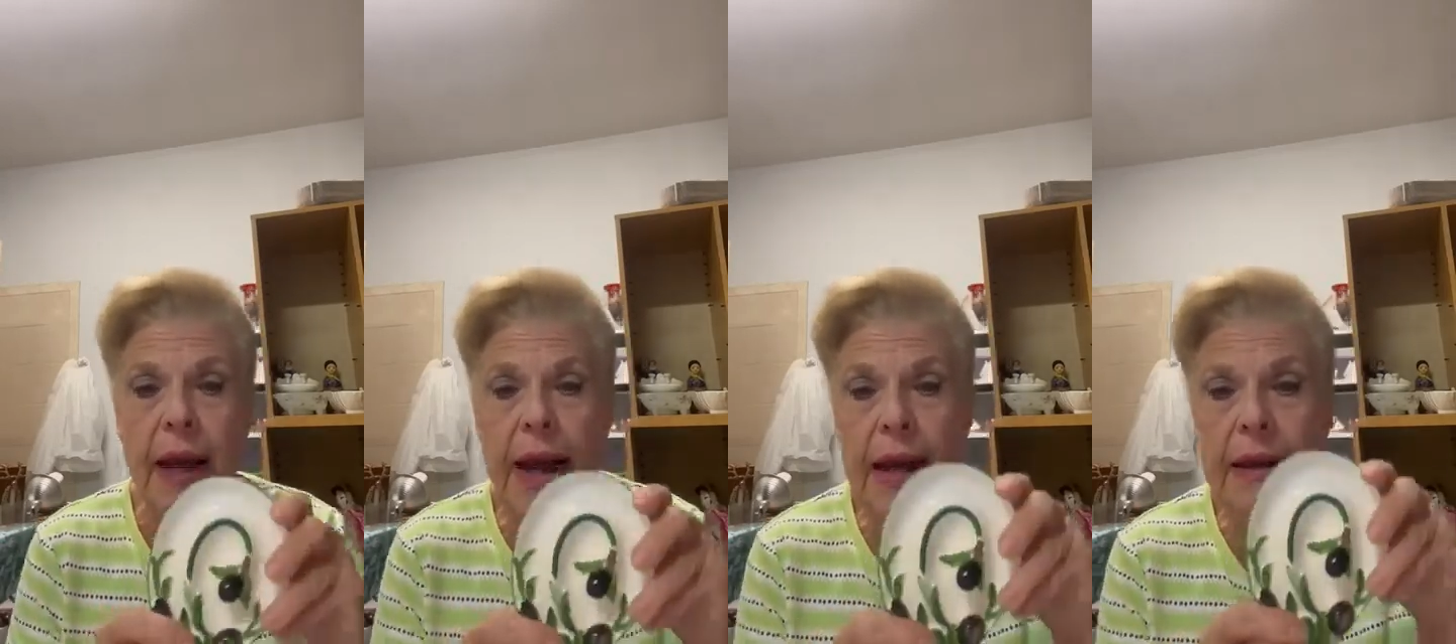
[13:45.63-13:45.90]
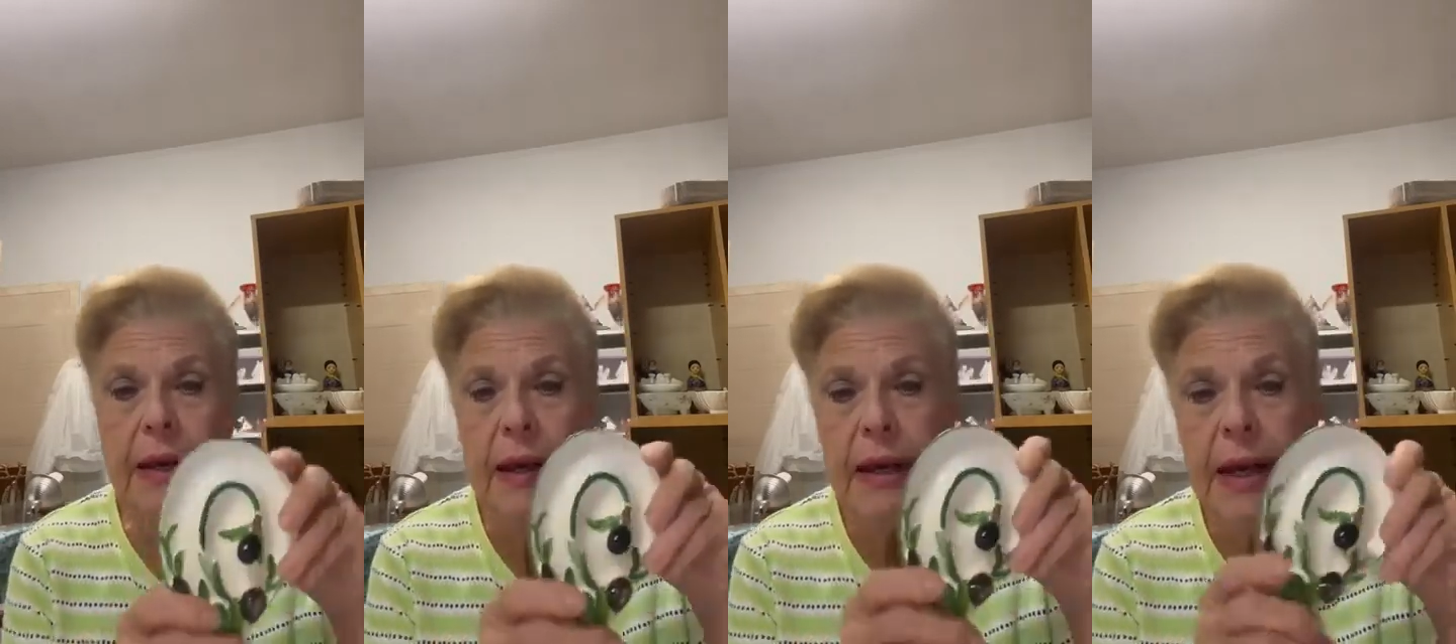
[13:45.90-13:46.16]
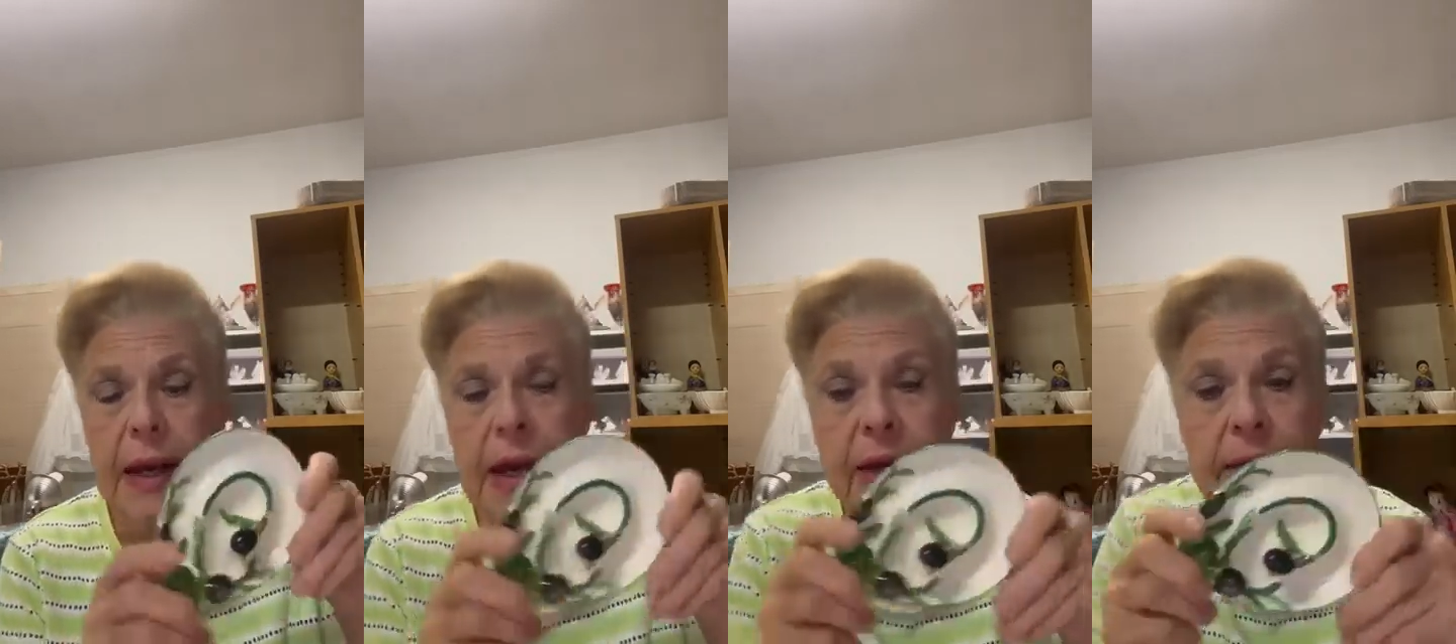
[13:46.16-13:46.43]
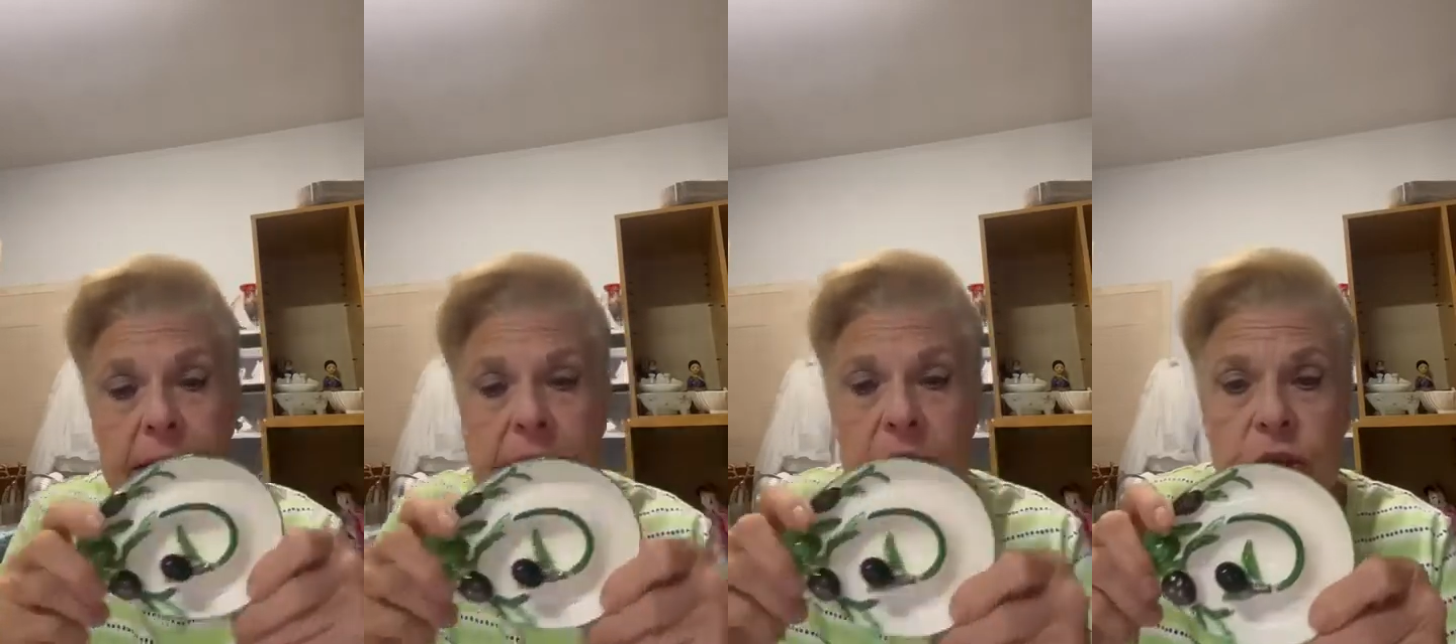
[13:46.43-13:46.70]
And
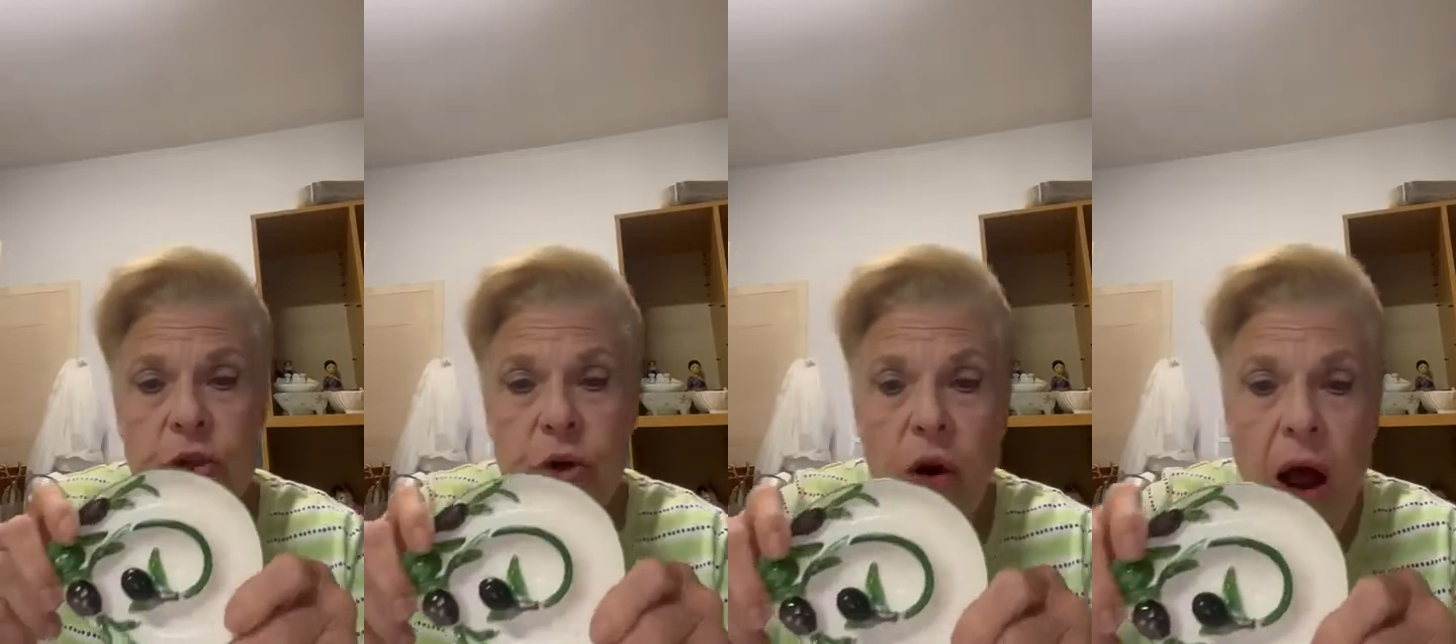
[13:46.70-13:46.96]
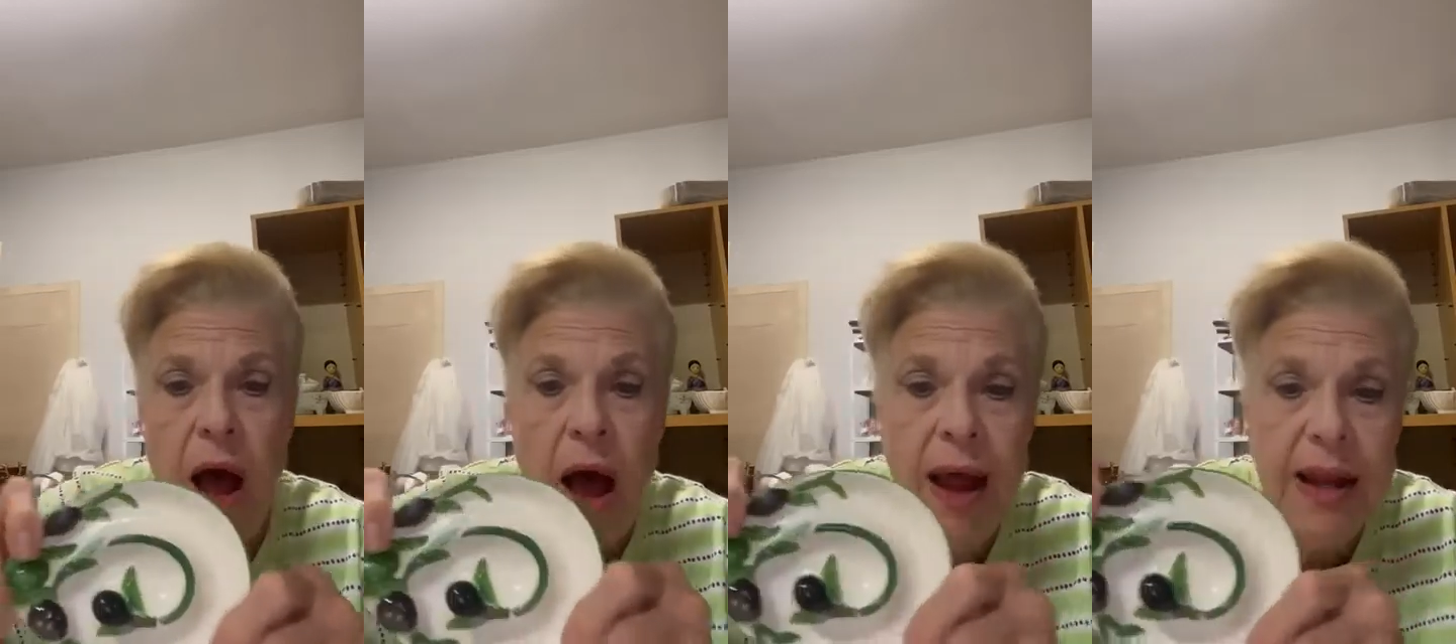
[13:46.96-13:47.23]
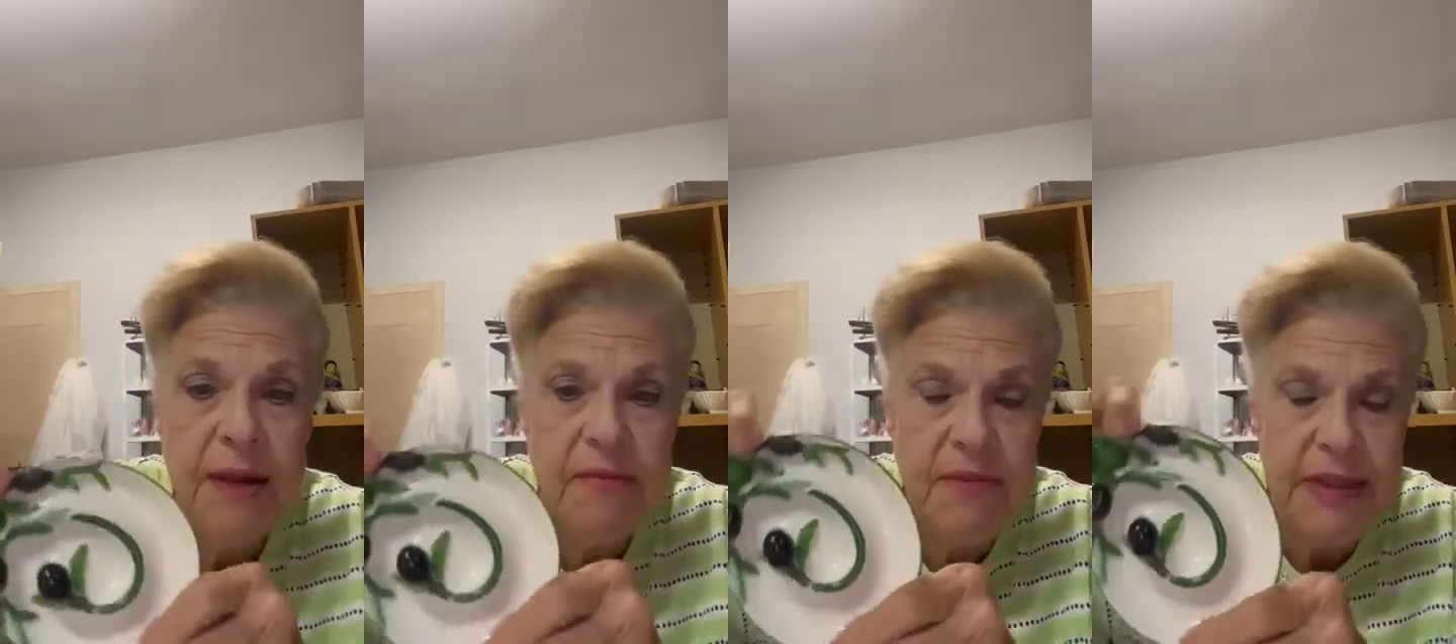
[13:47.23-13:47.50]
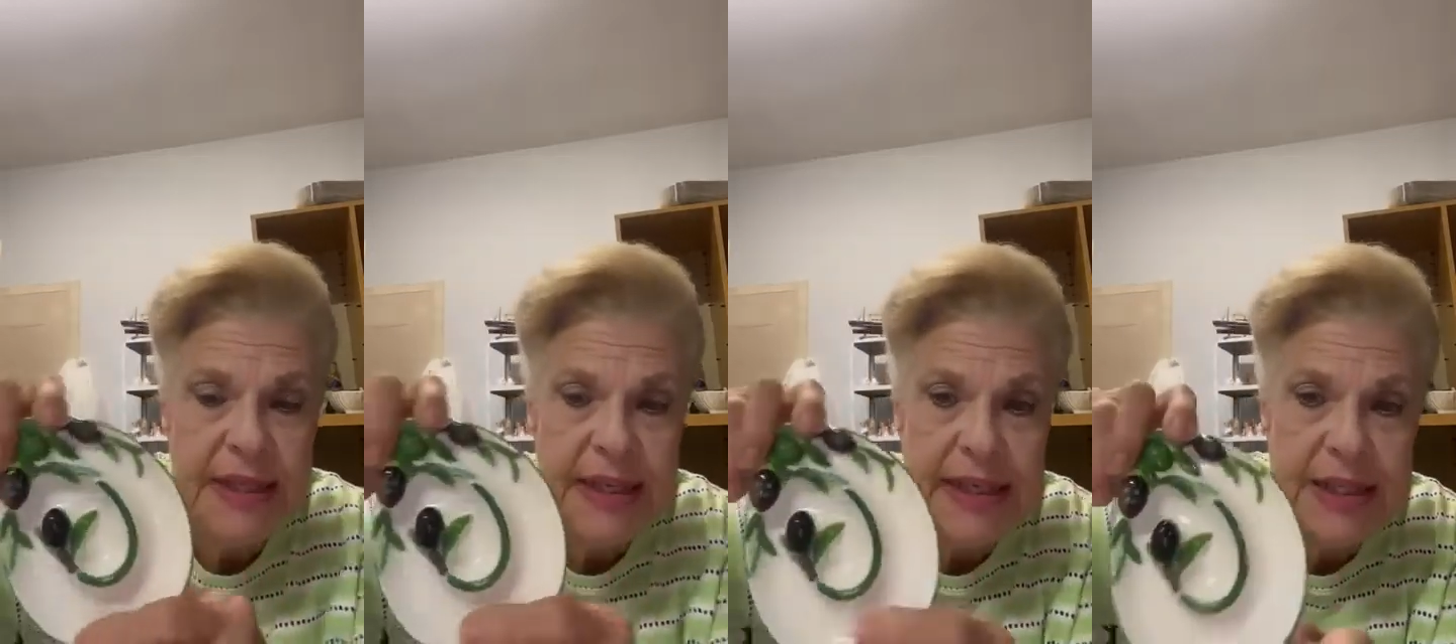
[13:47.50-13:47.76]
here is your olive
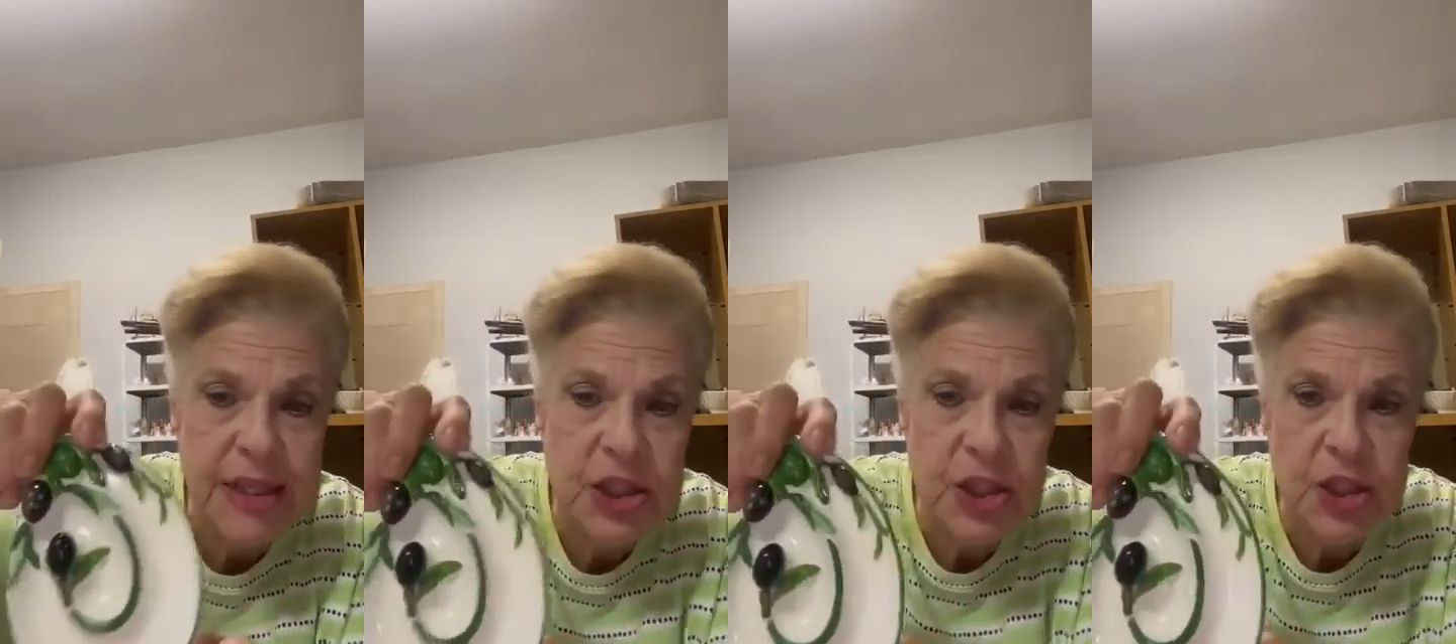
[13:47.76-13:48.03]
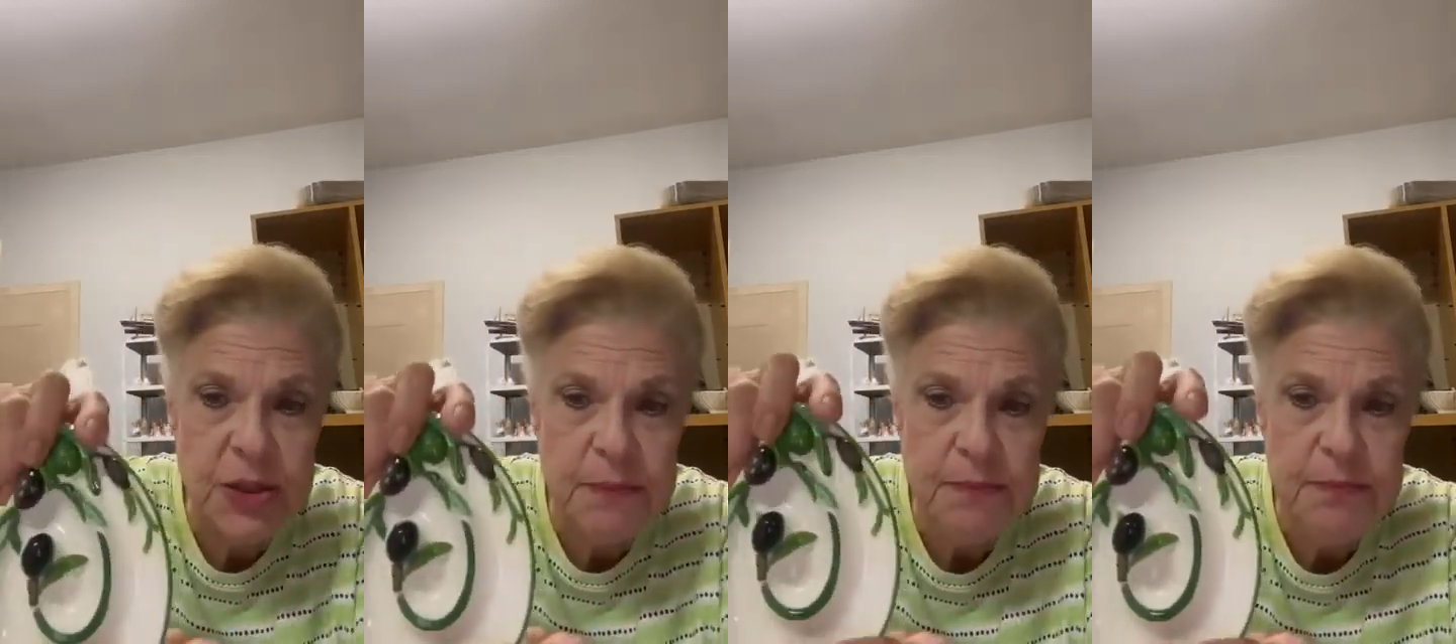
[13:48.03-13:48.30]
dish.